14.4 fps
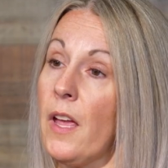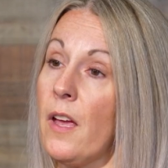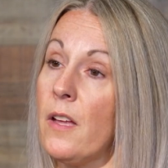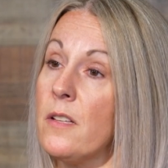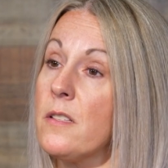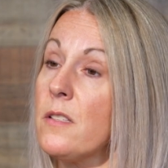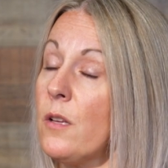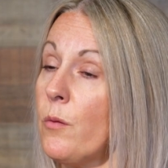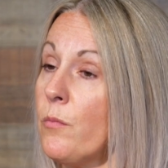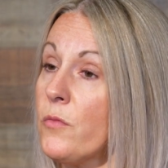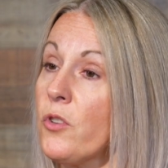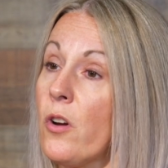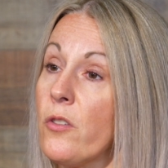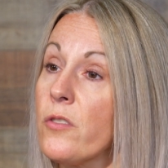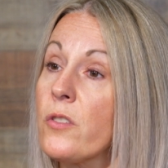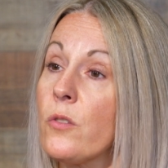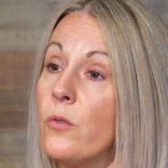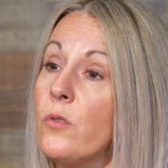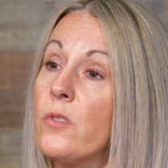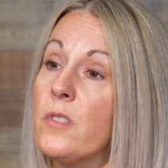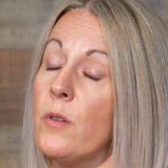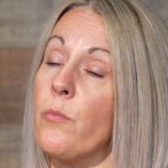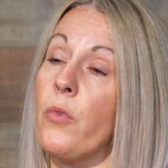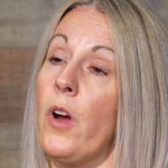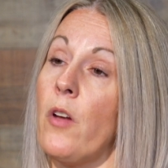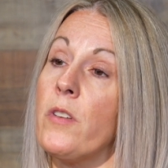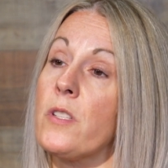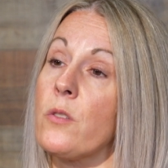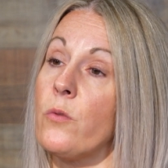and some charter schools and
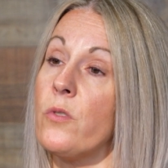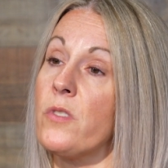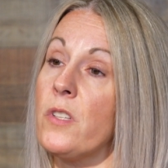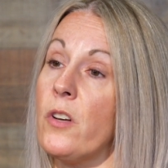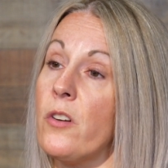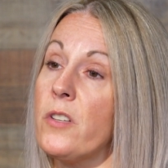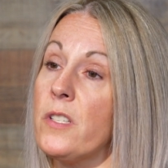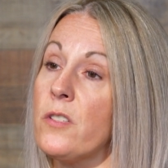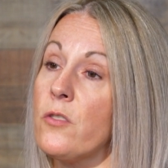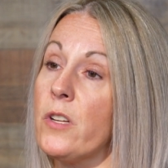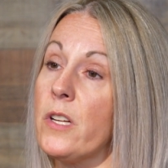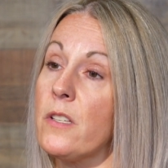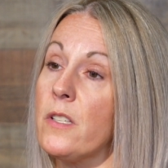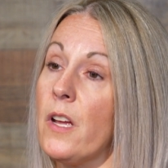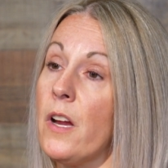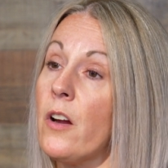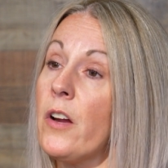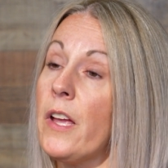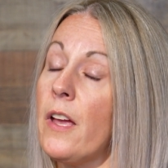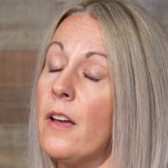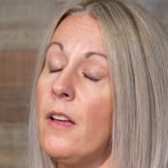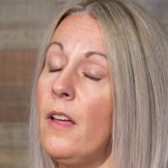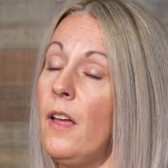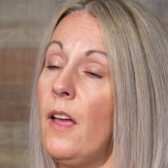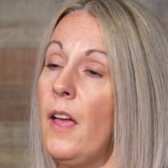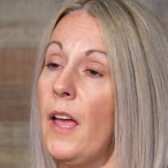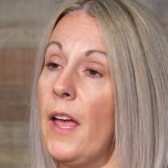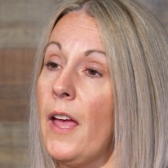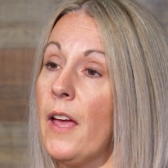private schools in our district area.
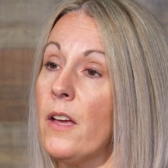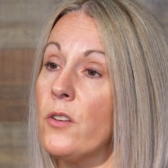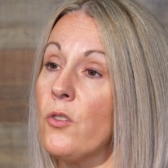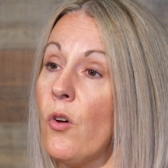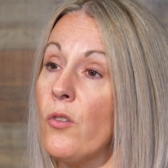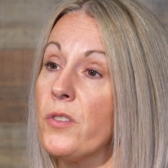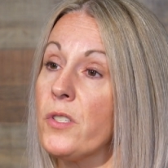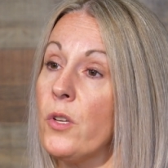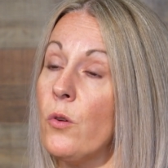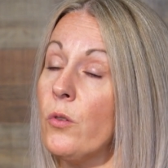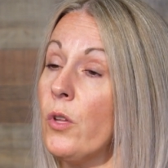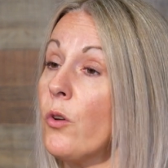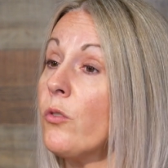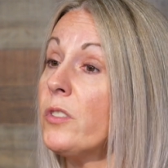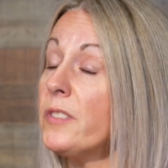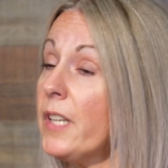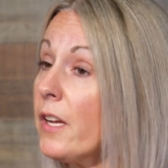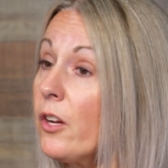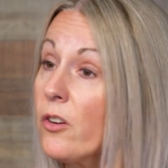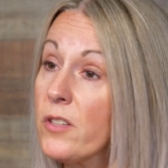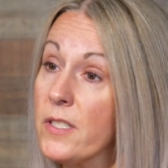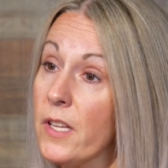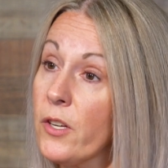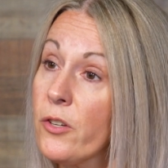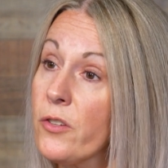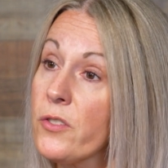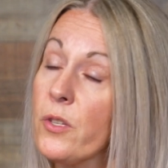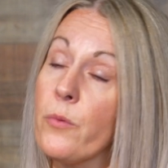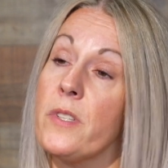And also local daycare
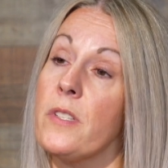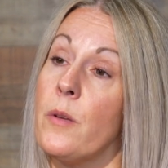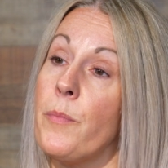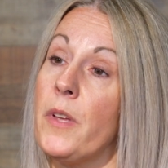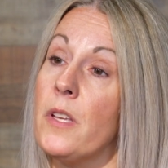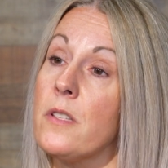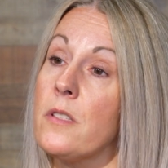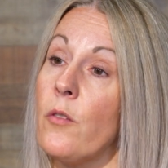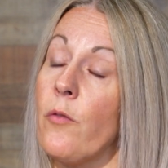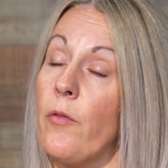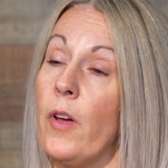centers are recipients of